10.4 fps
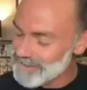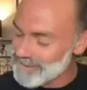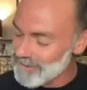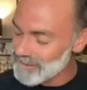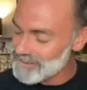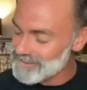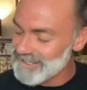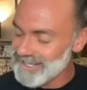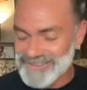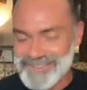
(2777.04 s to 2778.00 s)
my God,
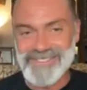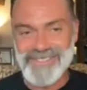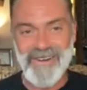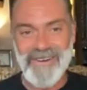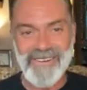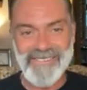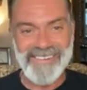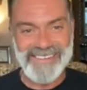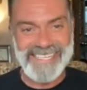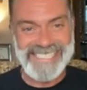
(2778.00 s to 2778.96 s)
like just grow up.
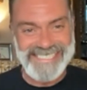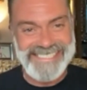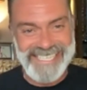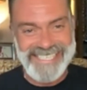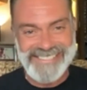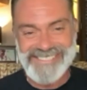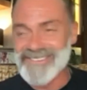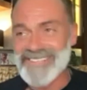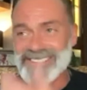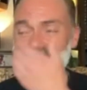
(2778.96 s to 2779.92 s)
I mean,
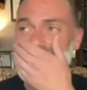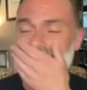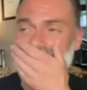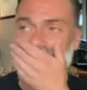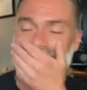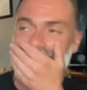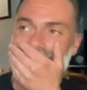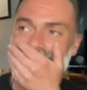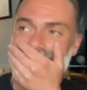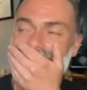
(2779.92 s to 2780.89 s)
it's ridiculous.
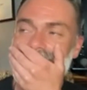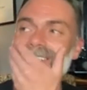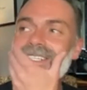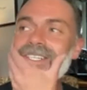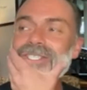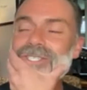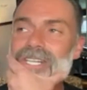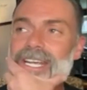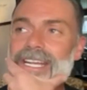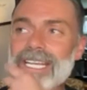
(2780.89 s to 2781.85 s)

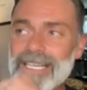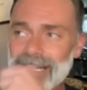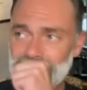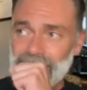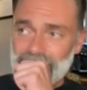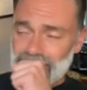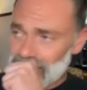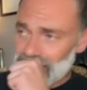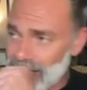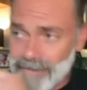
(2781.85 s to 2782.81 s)
She's
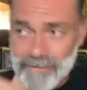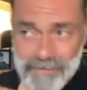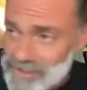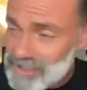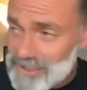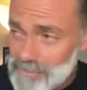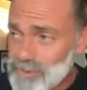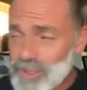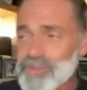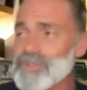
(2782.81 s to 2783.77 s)
a
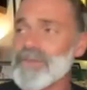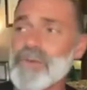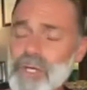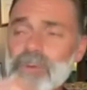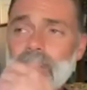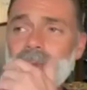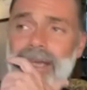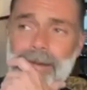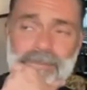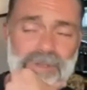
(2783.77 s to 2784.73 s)
beautiful human
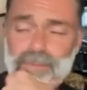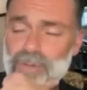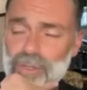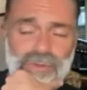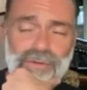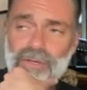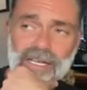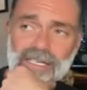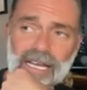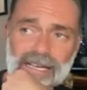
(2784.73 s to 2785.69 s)
being. She's a beautiful
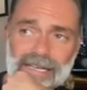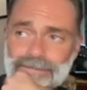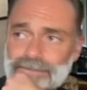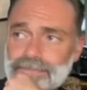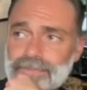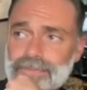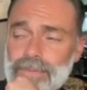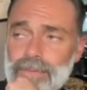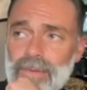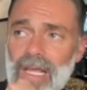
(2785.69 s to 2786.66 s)
young lady.
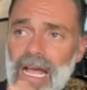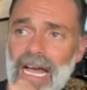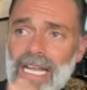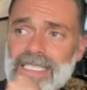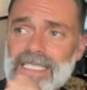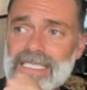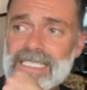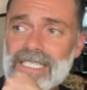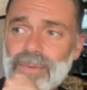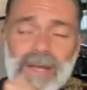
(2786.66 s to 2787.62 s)

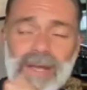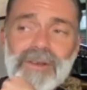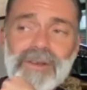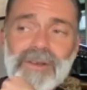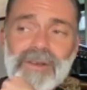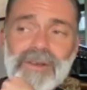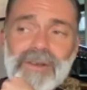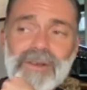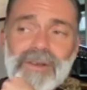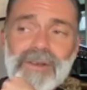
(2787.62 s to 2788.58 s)
And we have a
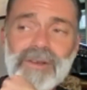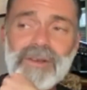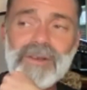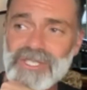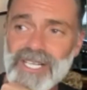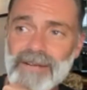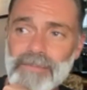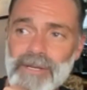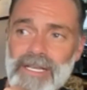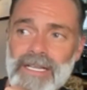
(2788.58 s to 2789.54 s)
great relationship.
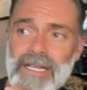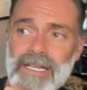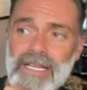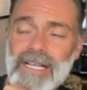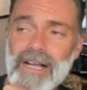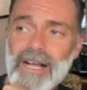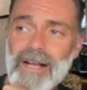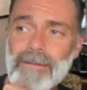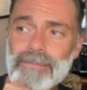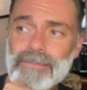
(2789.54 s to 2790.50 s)

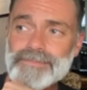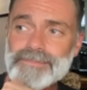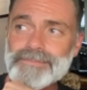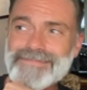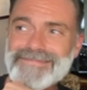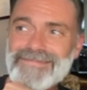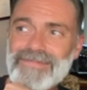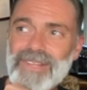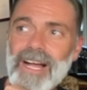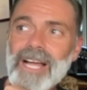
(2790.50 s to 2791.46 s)
I
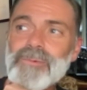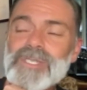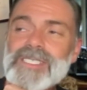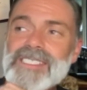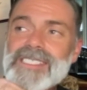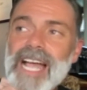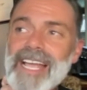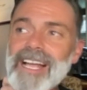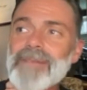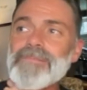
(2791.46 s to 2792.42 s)
would say
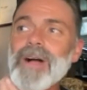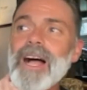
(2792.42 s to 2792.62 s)
I